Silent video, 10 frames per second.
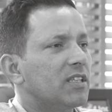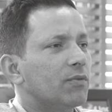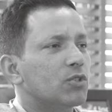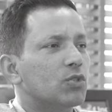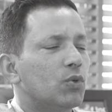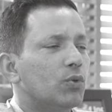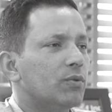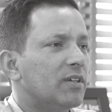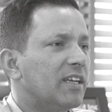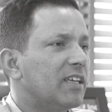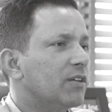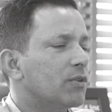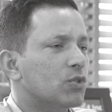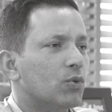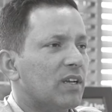there was no day, there
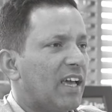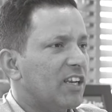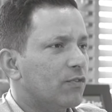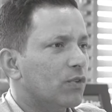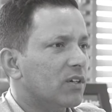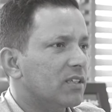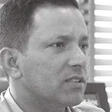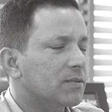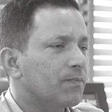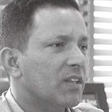was no night for us.